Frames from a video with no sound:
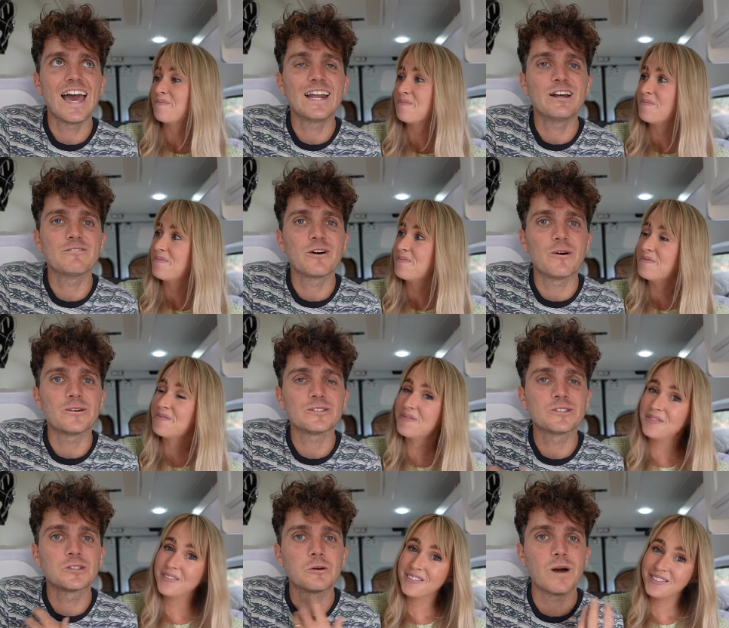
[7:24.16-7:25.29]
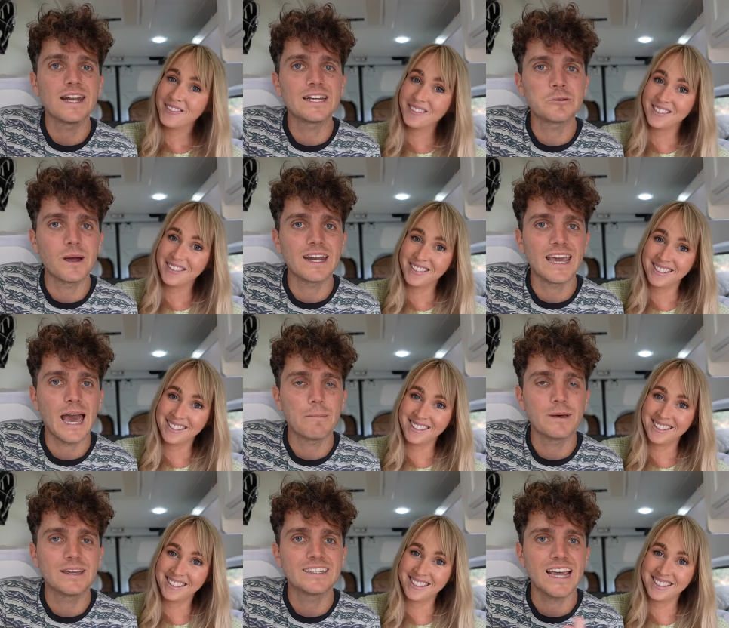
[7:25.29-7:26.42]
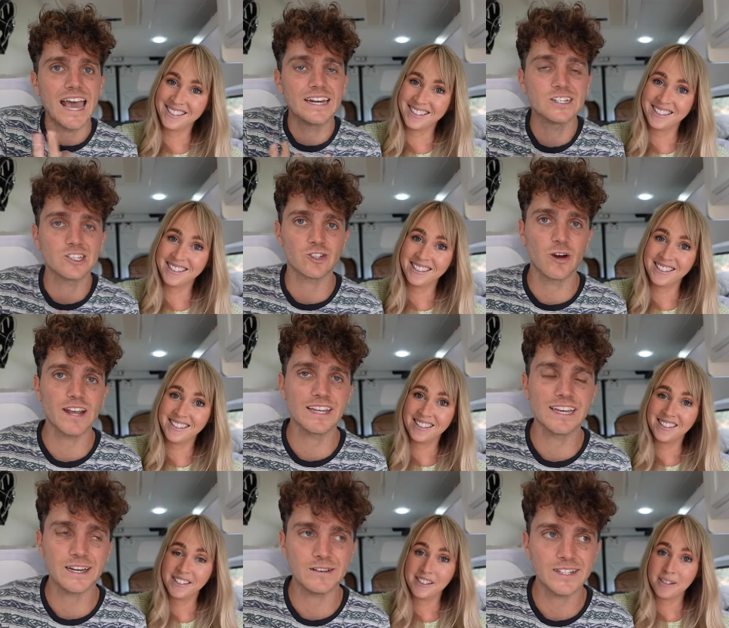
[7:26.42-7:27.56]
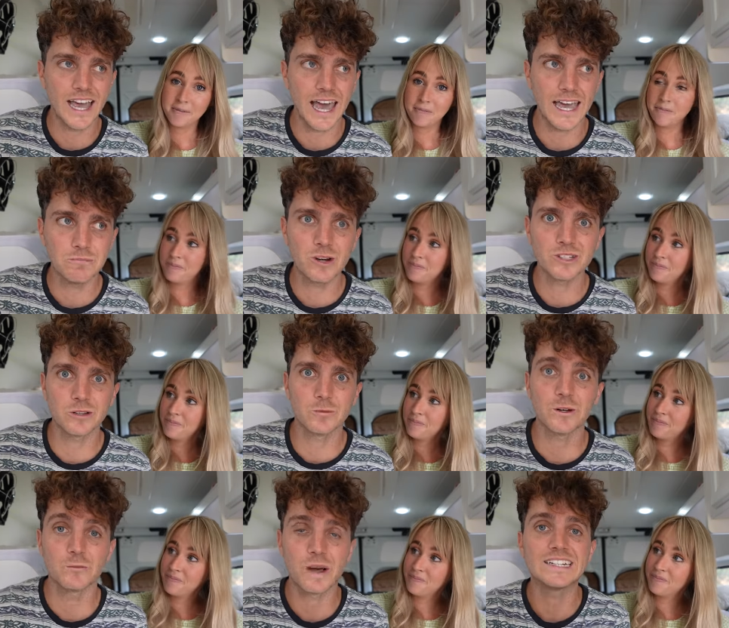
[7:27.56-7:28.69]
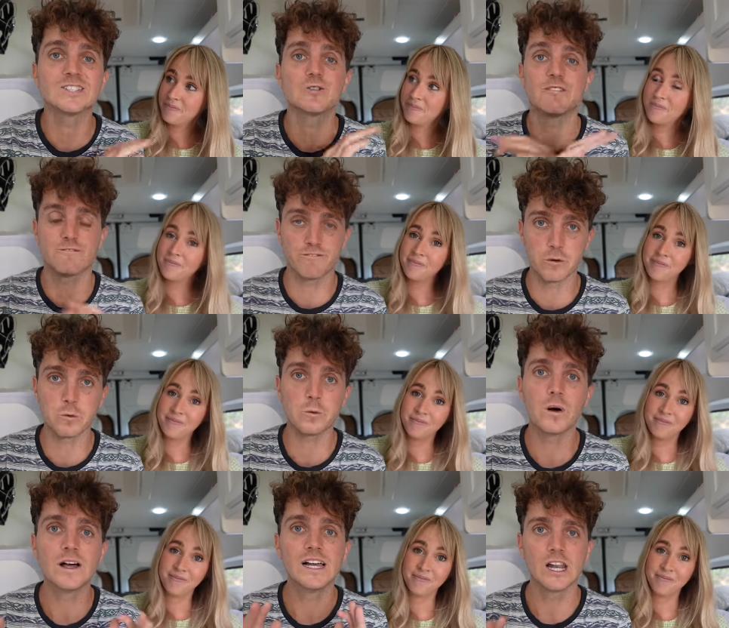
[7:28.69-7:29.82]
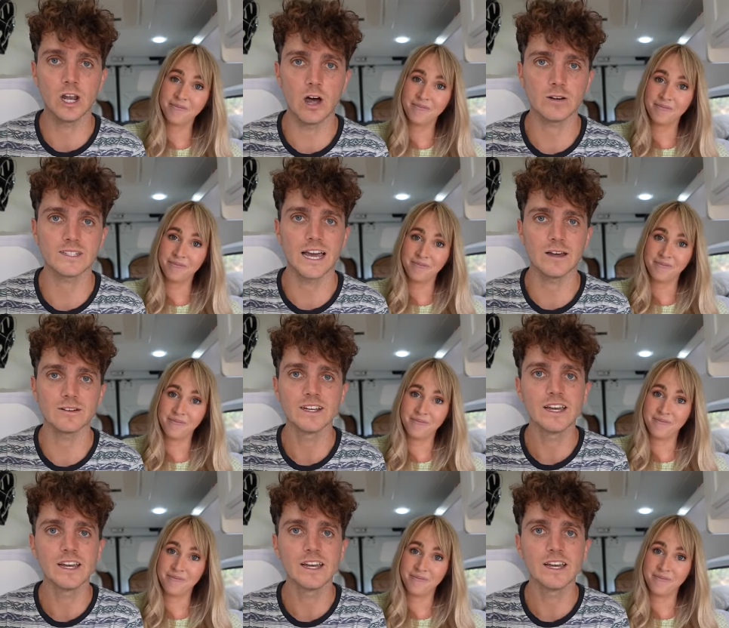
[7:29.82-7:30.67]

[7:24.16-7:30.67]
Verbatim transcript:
Speaker 1: then, of course, 2020 happened, and Australia and most of the world went into a full lockdown.